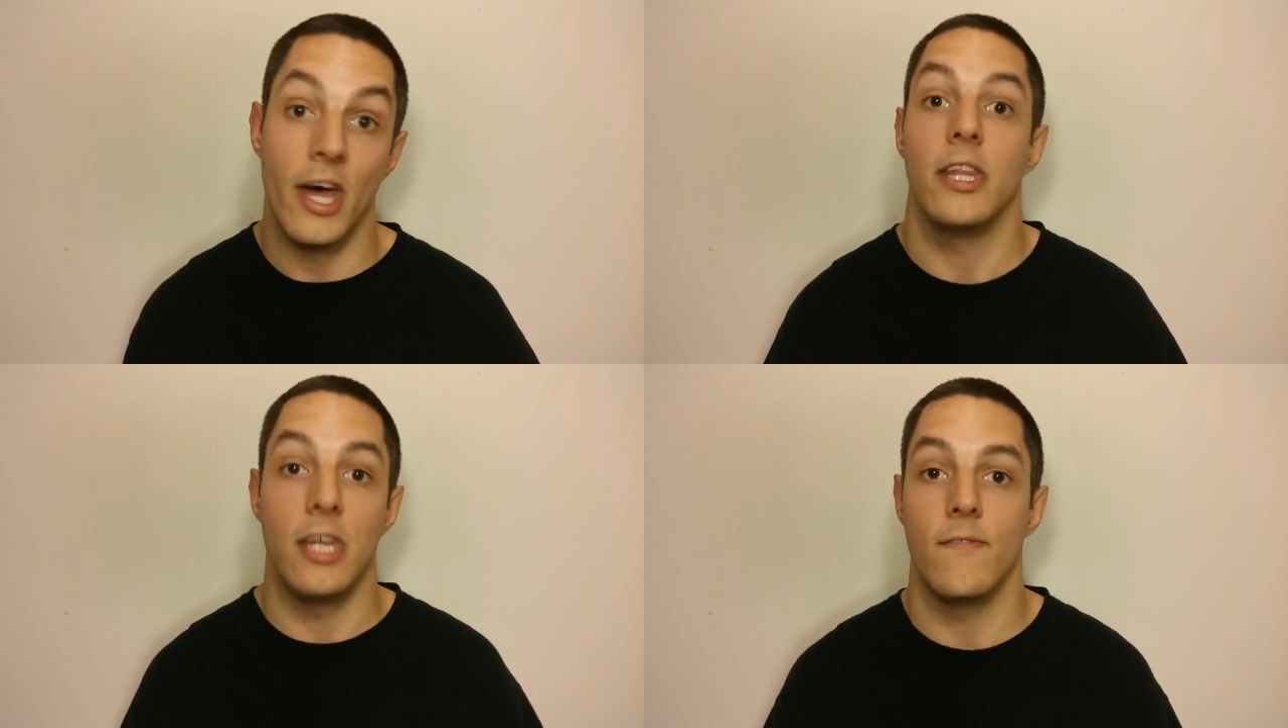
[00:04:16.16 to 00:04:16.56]

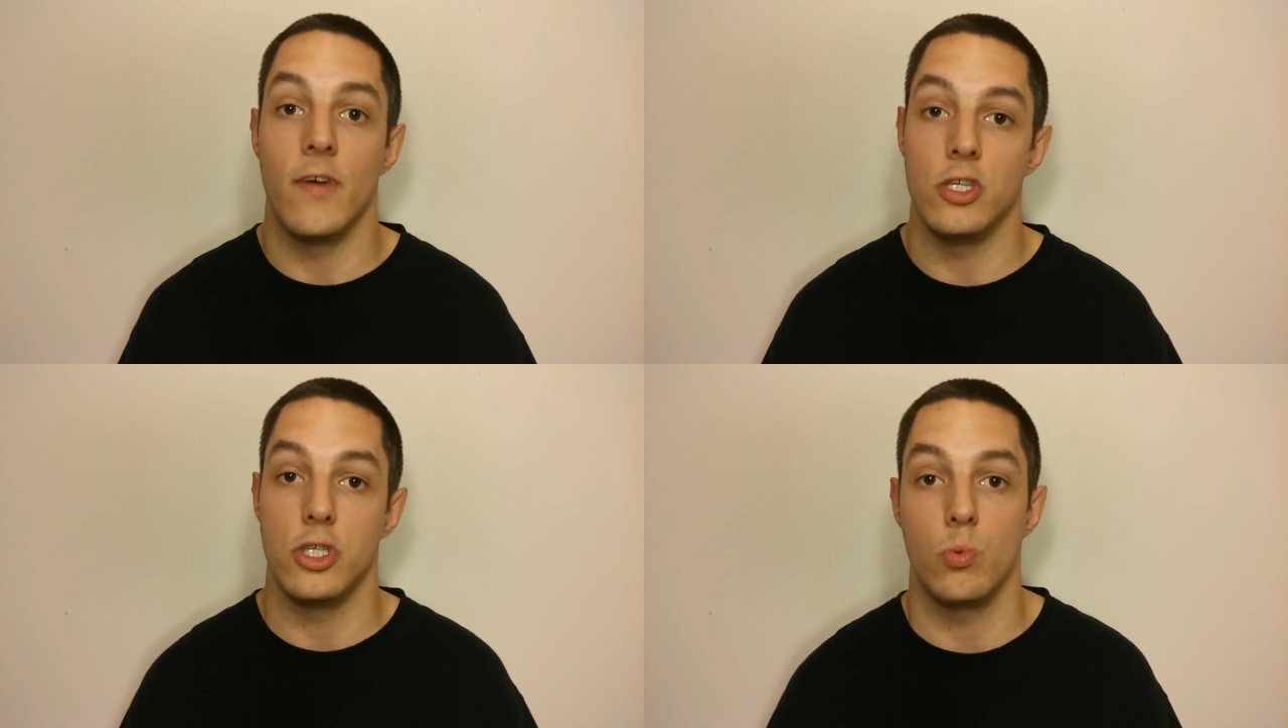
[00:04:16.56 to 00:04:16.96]
that the
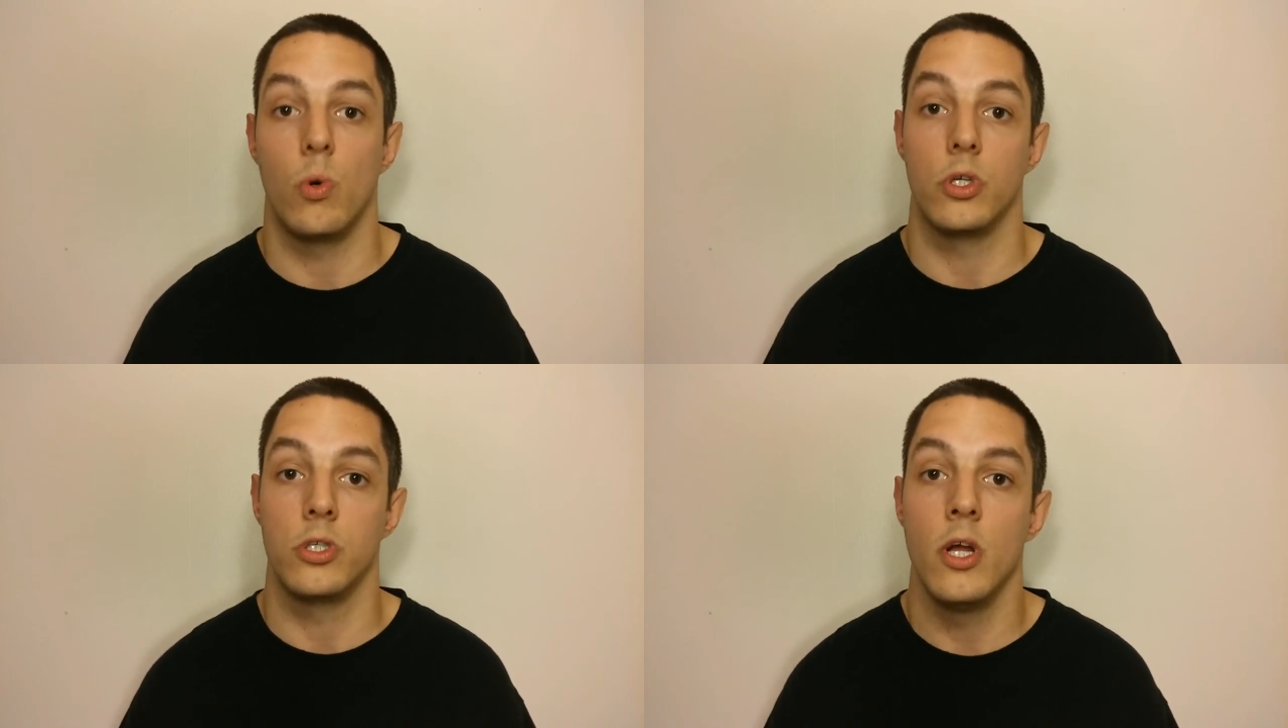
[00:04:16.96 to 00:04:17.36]

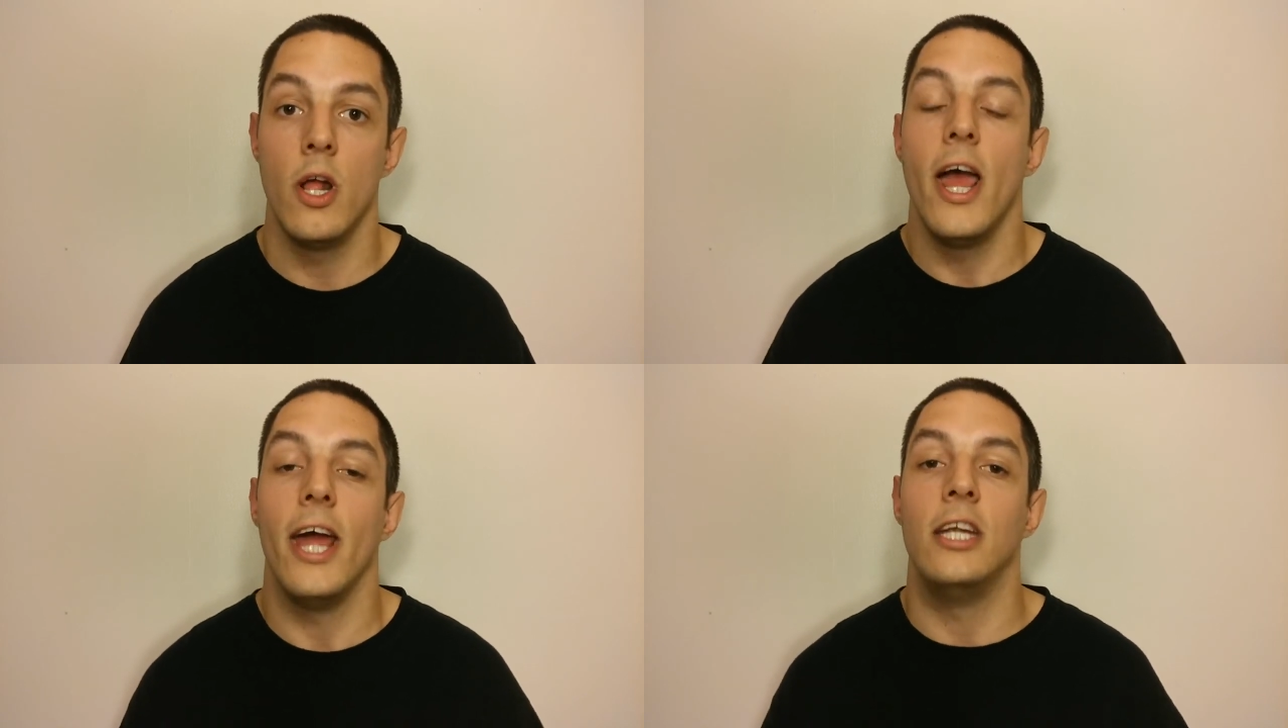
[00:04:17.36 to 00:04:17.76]
Avengers was.
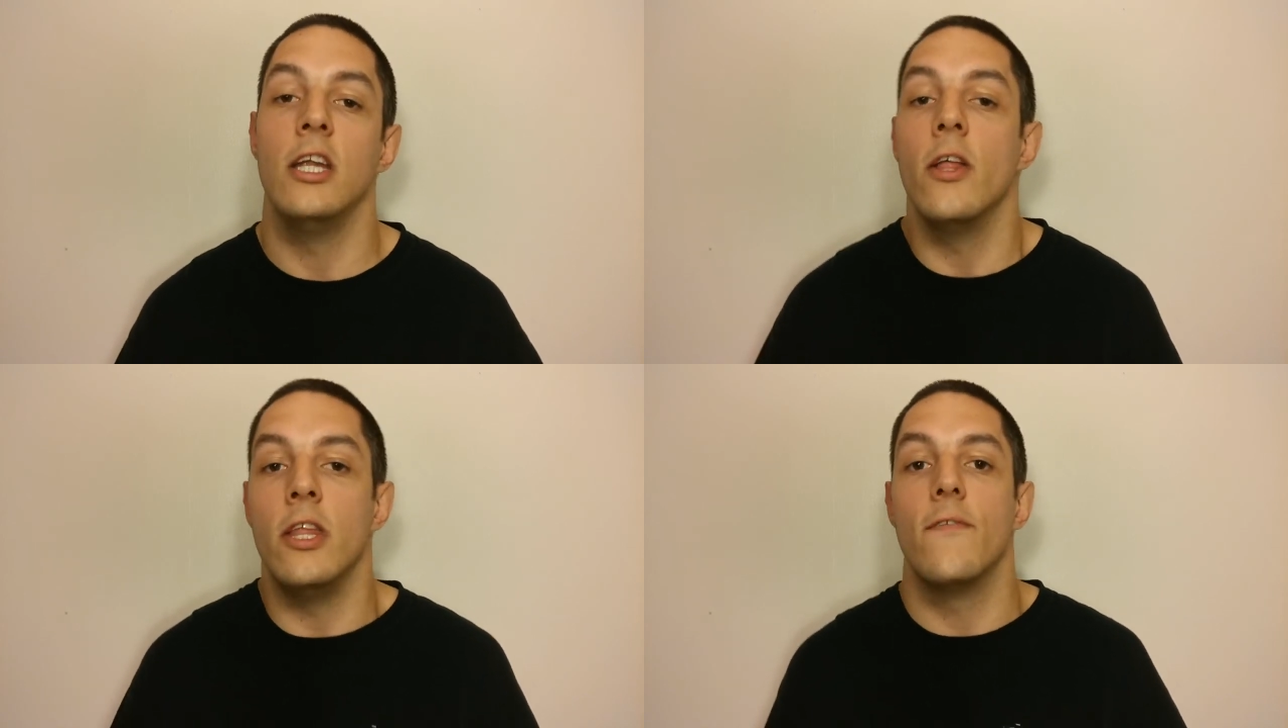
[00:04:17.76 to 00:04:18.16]

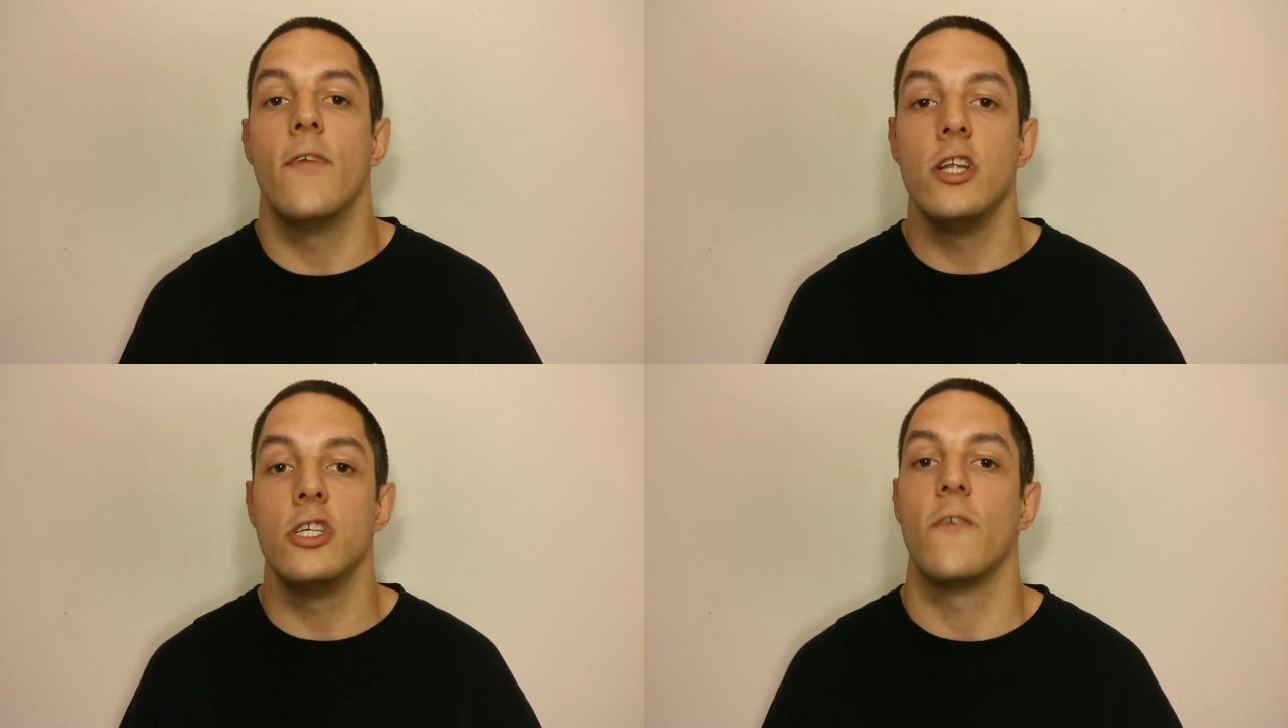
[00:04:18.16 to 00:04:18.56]
The
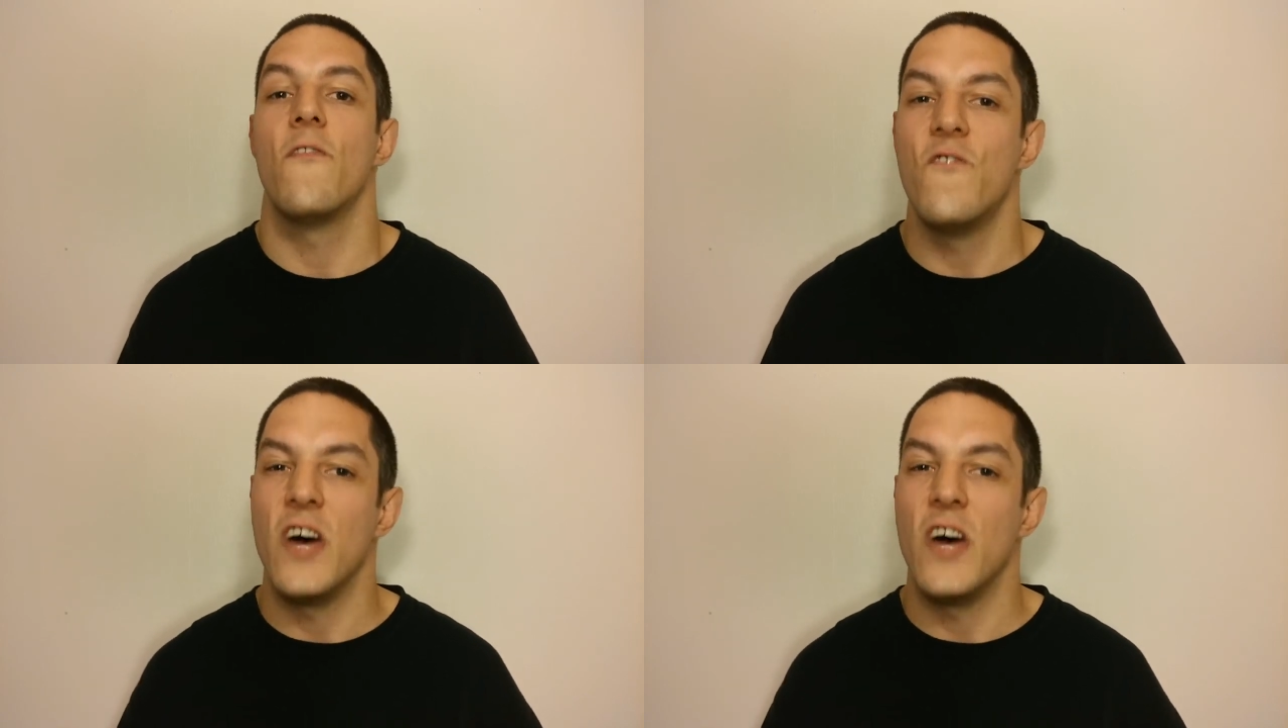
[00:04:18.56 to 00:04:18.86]
Avengers